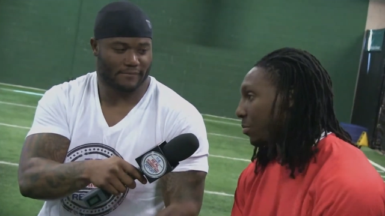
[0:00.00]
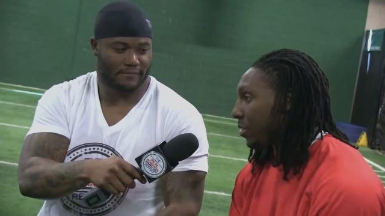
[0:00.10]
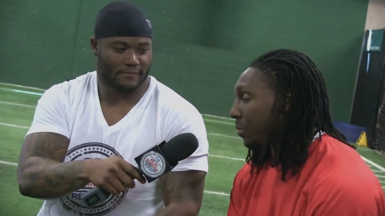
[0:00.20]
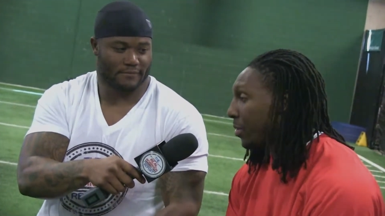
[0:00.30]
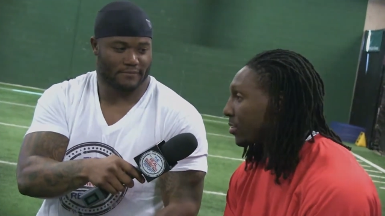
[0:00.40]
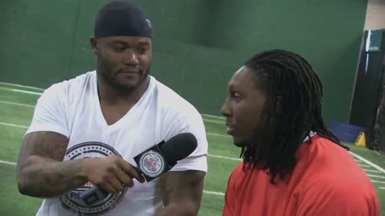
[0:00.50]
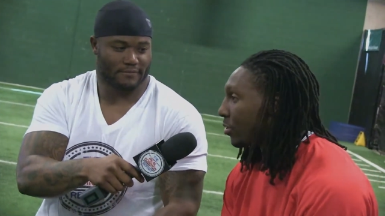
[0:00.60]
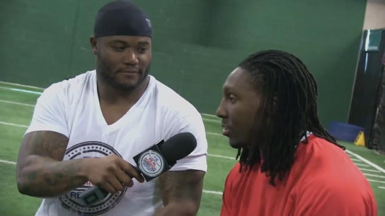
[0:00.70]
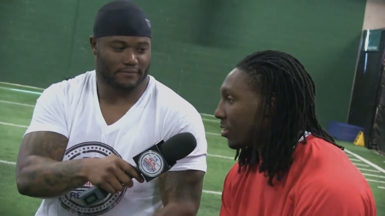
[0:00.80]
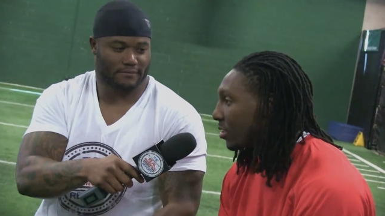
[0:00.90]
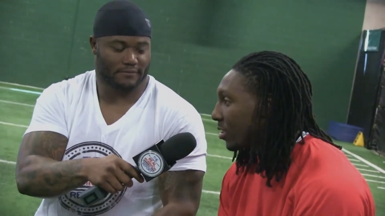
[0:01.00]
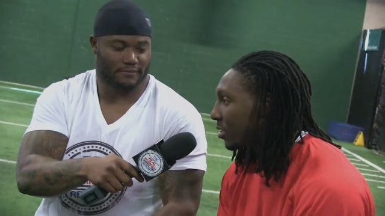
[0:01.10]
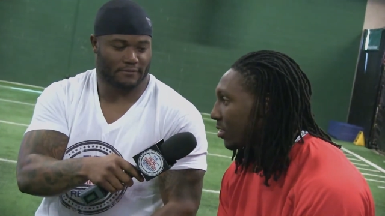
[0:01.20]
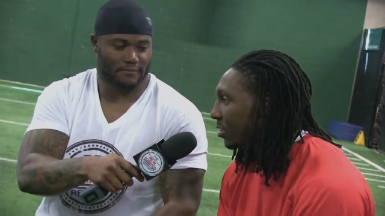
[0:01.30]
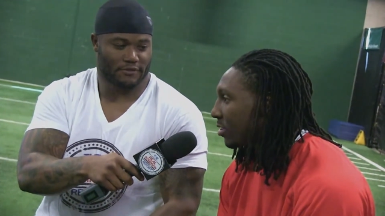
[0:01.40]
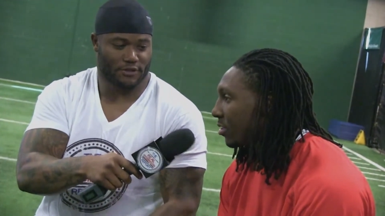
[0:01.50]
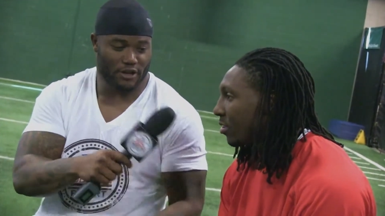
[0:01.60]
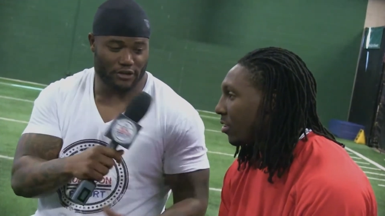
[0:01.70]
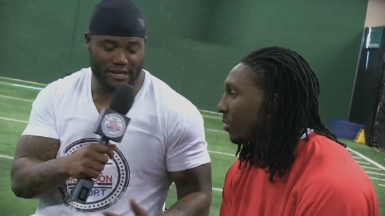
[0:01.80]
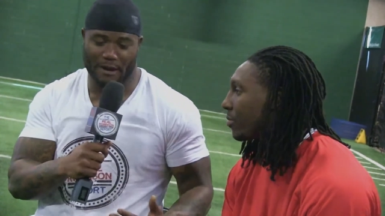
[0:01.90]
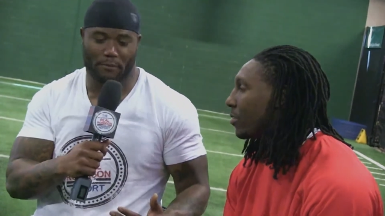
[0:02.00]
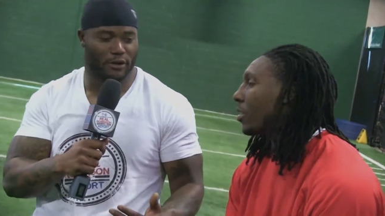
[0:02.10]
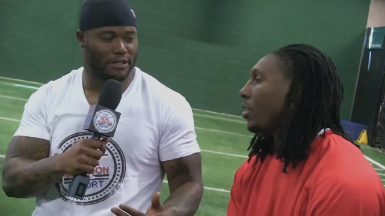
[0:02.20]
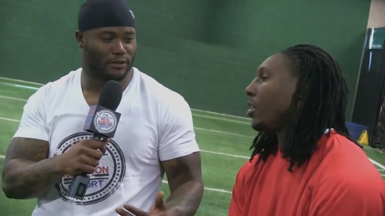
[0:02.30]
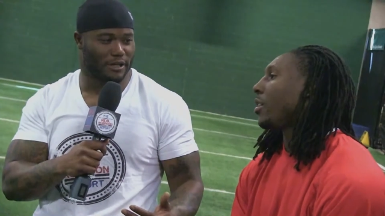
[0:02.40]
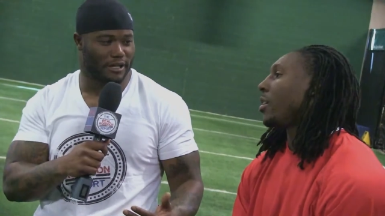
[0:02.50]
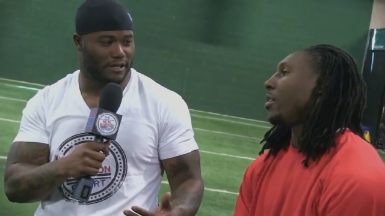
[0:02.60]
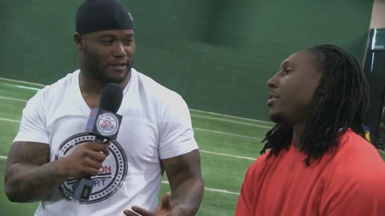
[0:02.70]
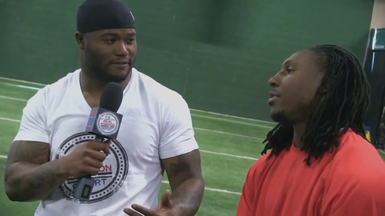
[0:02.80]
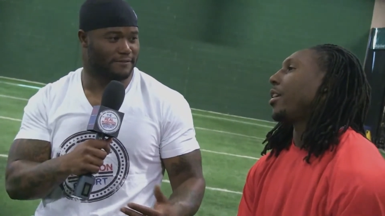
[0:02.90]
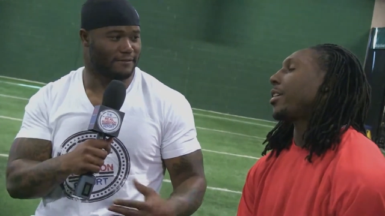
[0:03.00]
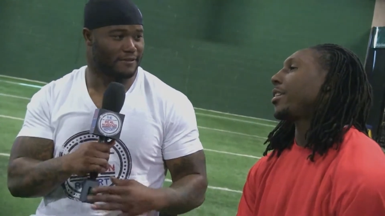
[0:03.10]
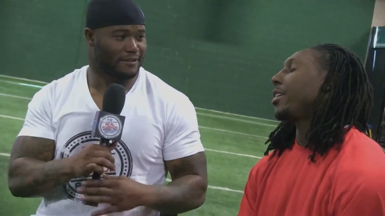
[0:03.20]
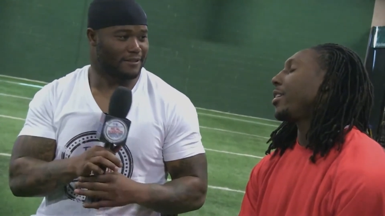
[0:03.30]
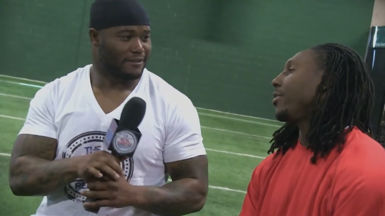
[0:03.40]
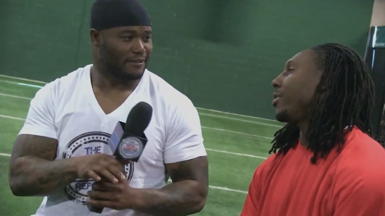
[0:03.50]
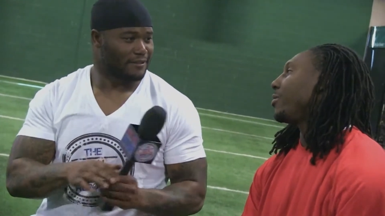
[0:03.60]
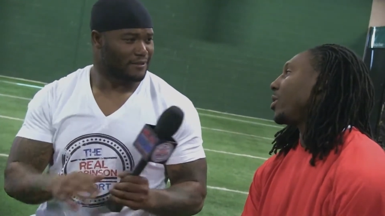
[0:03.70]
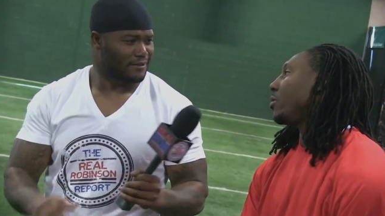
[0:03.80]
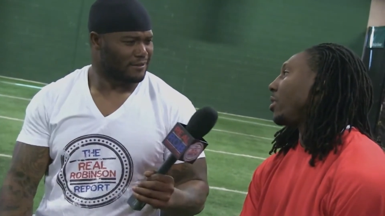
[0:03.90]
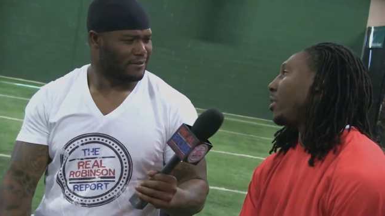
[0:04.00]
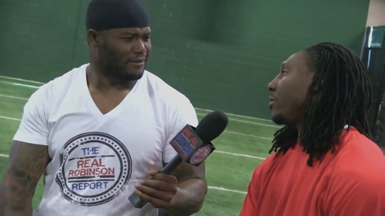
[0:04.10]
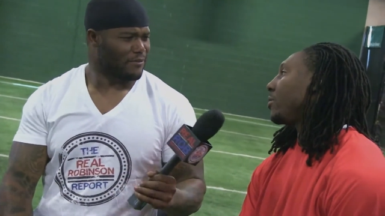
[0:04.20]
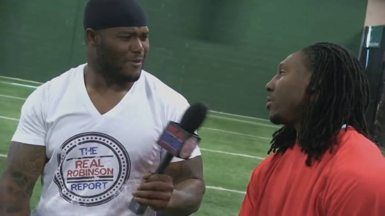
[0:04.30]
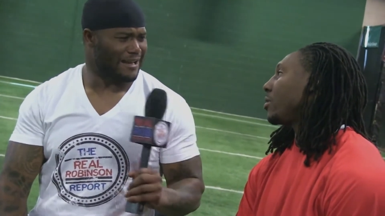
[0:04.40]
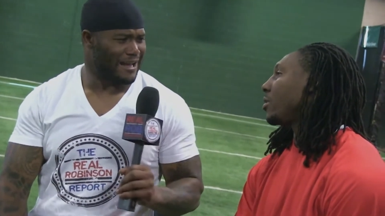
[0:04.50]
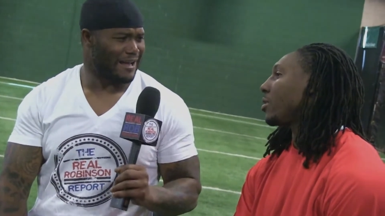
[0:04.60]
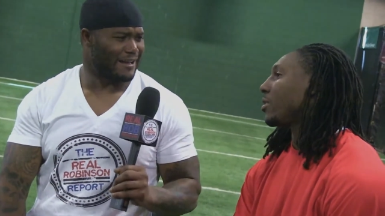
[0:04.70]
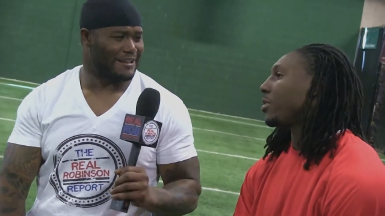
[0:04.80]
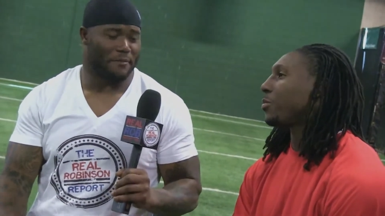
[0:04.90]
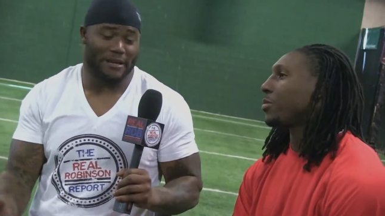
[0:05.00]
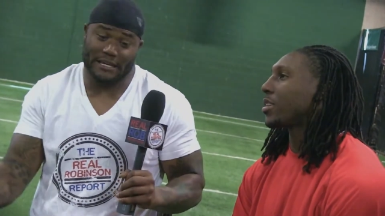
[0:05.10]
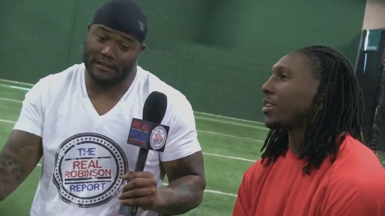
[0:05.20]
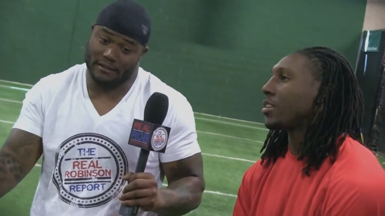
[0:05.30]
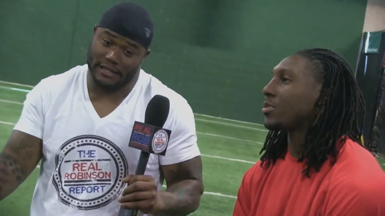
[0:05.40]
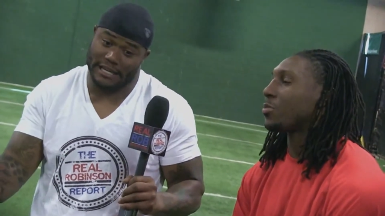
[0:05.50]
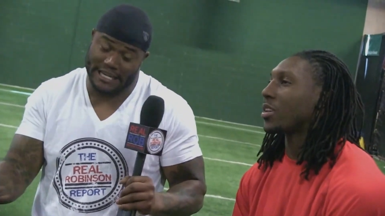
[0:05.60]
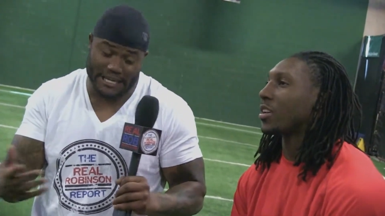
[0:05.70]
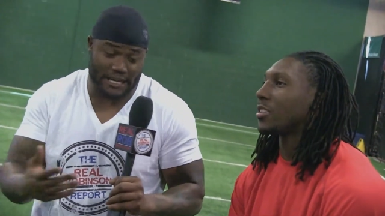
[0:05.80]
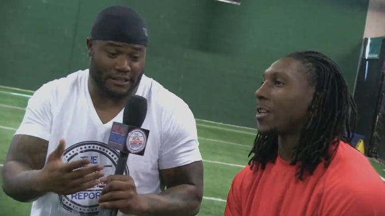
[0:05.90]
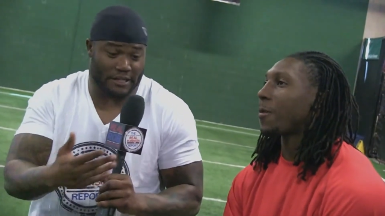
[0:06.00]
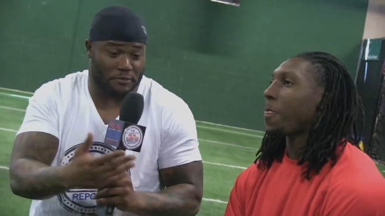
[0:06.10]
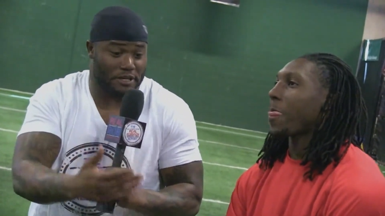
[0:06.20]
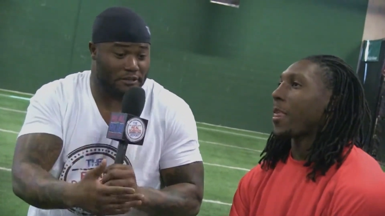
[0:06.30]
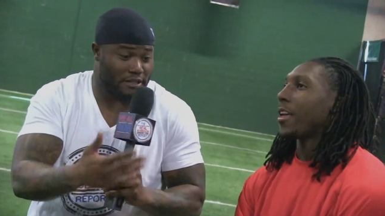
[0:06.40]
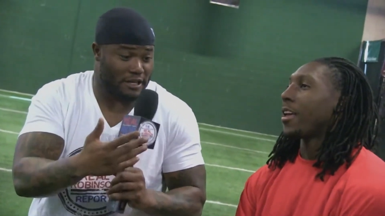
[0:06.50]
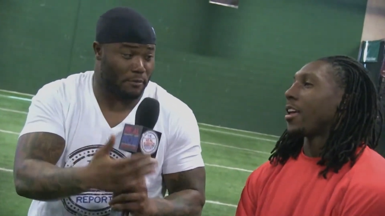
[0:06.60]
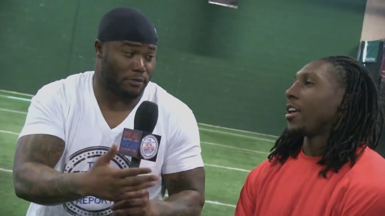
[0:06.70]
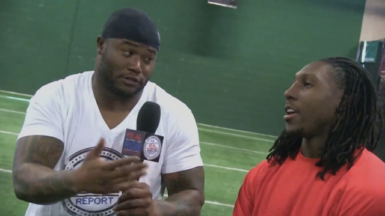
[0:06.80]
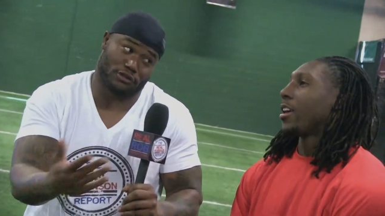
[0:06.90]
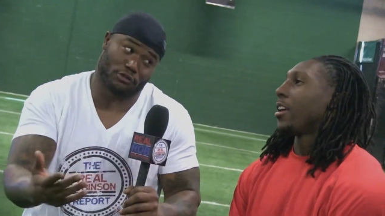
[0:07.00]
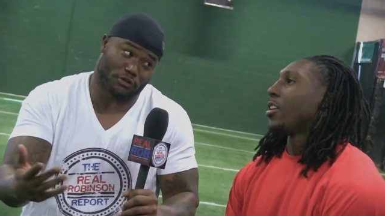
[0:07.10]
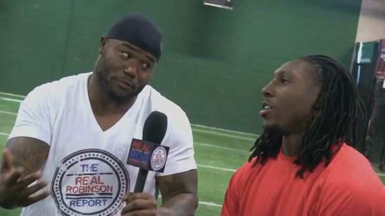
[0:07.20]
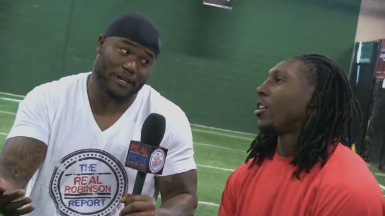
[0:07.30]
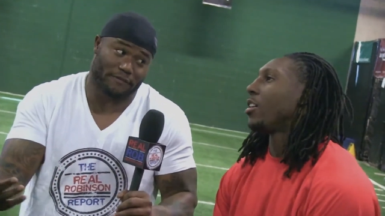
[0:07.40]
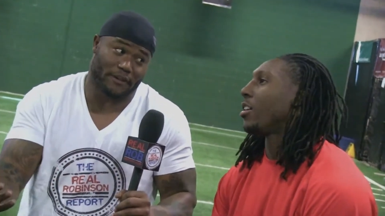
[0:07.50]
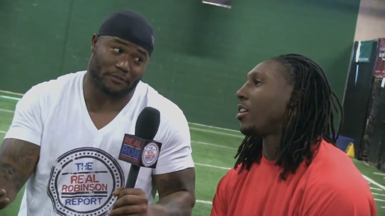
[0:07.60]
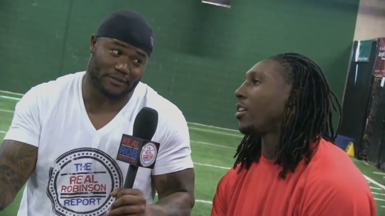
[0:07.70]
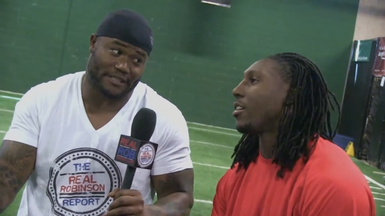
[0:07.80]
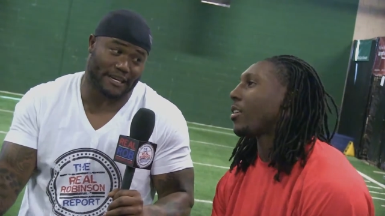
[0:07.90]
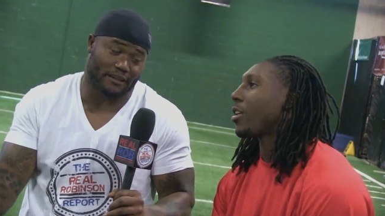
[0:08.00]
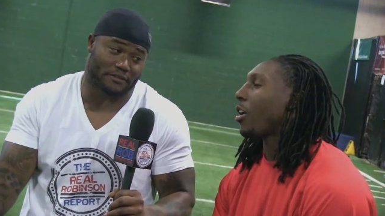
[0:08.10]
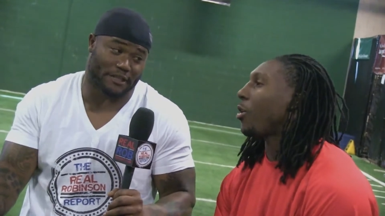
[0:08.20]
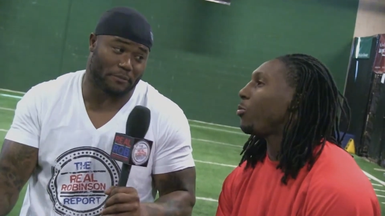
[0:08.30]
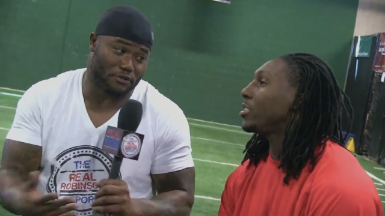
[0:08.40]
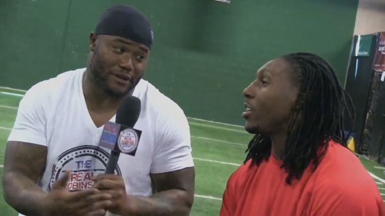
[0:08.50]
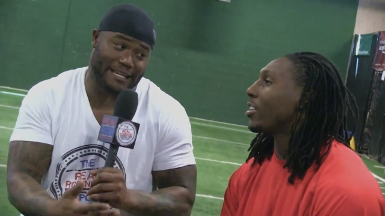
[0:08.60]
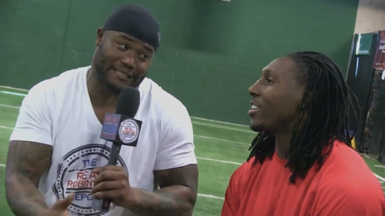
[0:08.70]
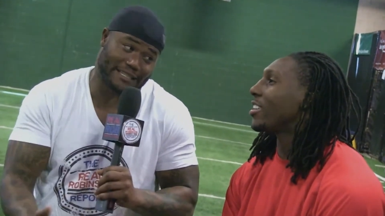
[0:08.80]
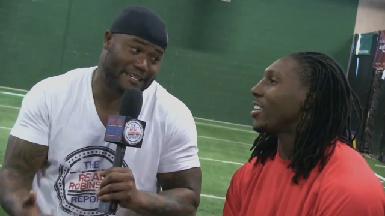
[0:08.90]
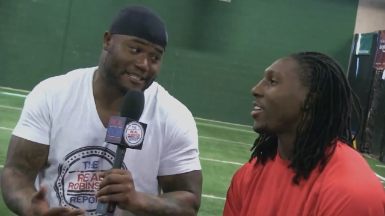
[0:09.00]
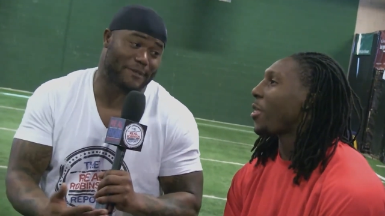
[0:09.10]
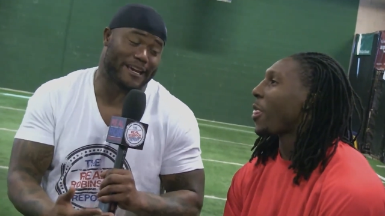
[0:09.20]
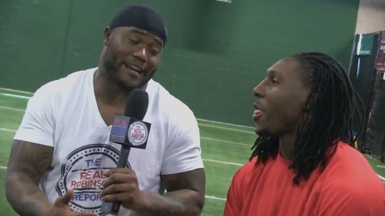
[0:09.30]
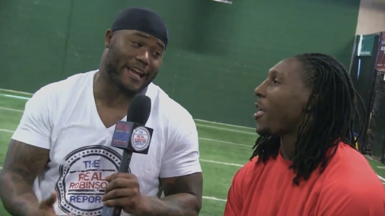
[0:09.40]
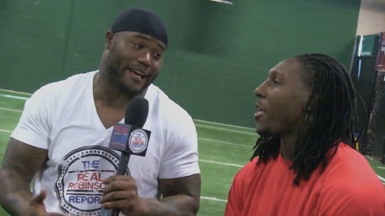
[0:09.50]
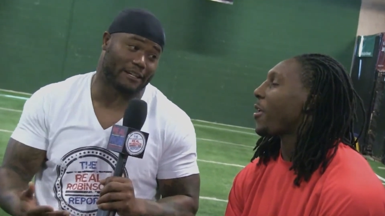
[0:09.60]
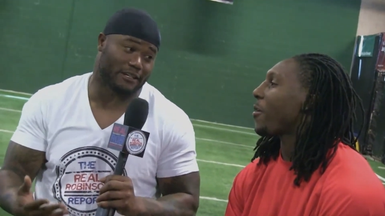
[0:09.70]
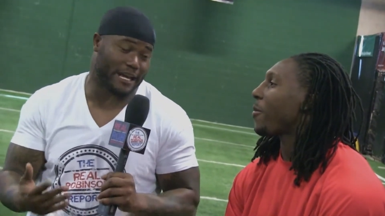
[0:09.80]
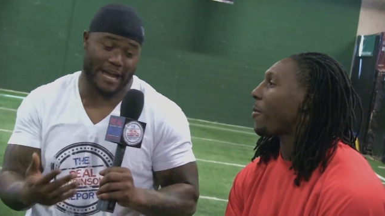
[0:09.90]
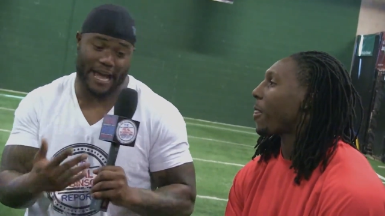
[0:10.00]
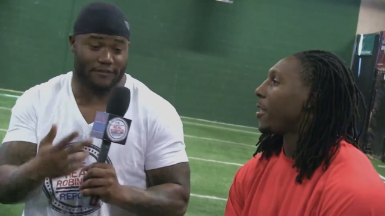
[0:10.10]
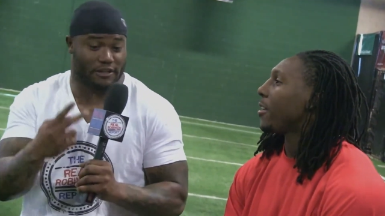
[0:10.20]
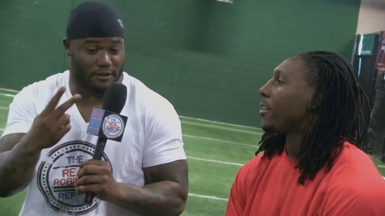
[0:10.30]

Speaker 1: the best corner in the league. You, you ain't know. gonna give my boy no love. I can't give him no love.
Speaker 2: Why not? I mean he he, he the, the, the, numbers do speak for themselves. I mean you can't say this man ain't had a good ain't have a